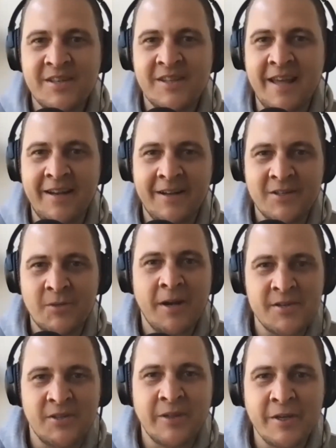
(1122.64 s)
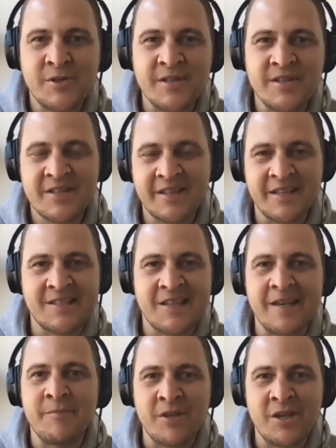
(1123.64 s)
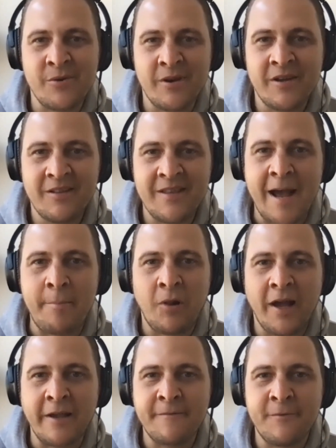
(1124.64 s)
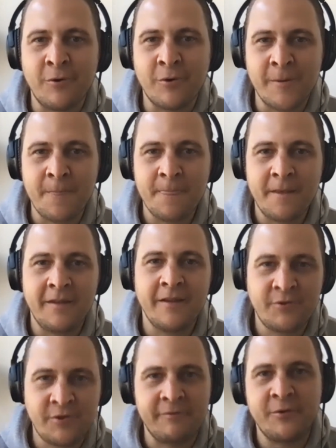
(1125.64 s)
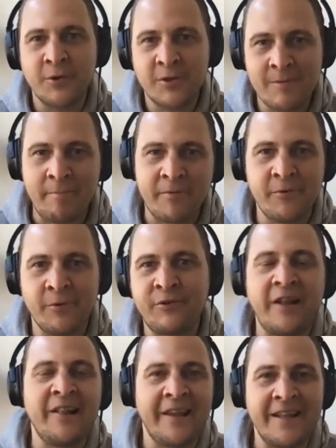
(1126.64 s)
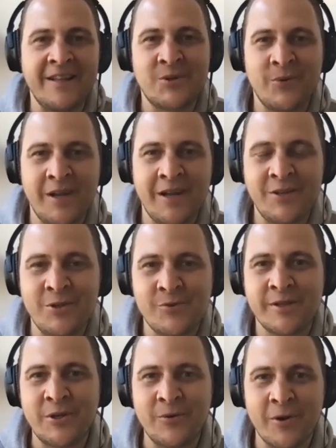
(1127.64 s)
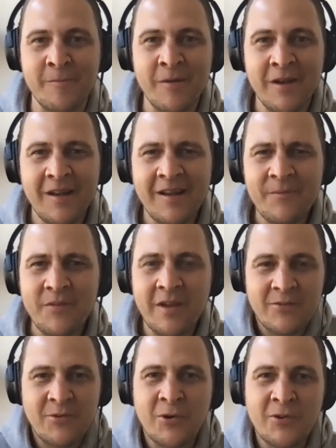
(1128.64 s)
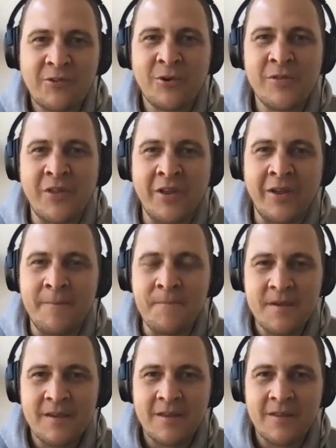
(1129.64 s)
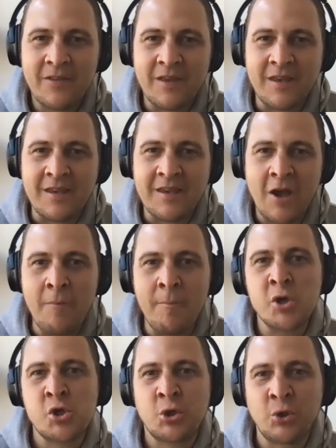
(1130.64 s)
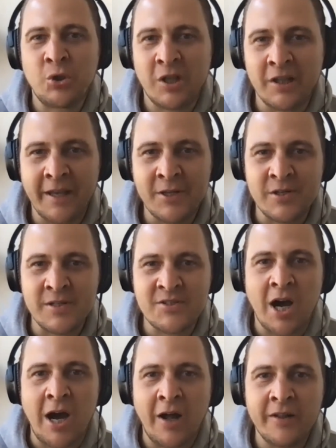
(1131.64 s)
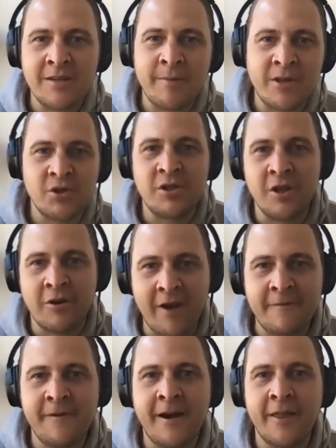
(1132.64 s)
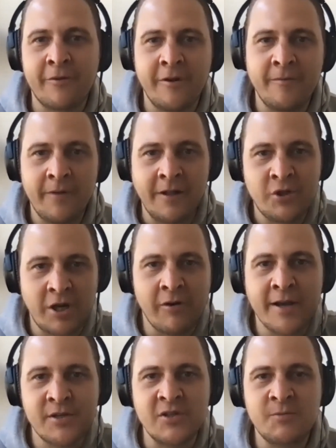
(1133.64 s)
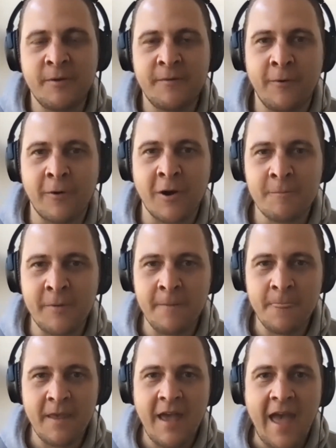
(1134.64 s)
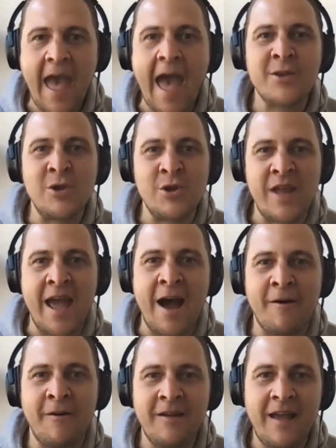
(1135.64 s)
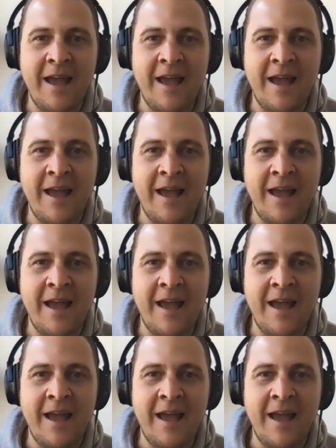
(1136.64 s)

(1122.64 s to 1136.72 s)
to that, I suppose, allegiance to the team that you are now playing for, and as Jeff talked about before, settling into a new dressing room. Talk us through the emotional allegiance to Ireland. You mentioned your grandfather and generations before it, but how you now